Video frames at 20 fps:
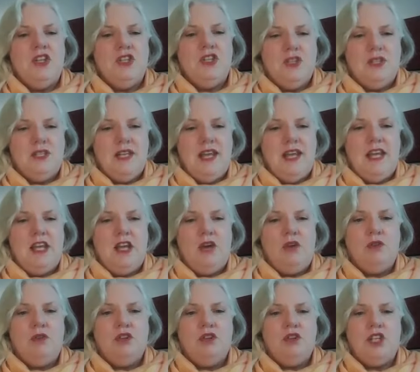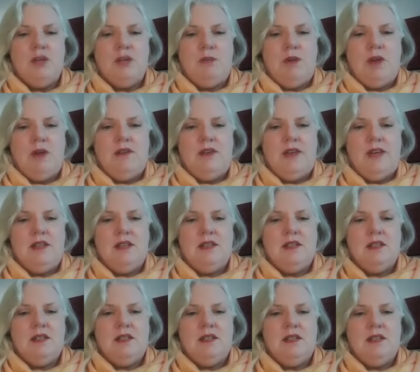So take ownership of
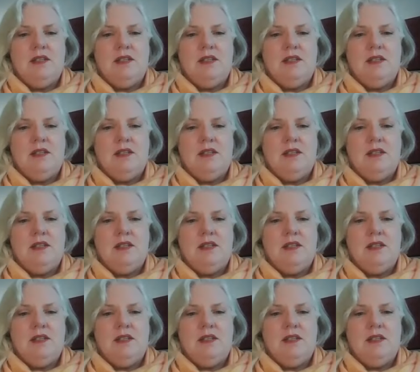it,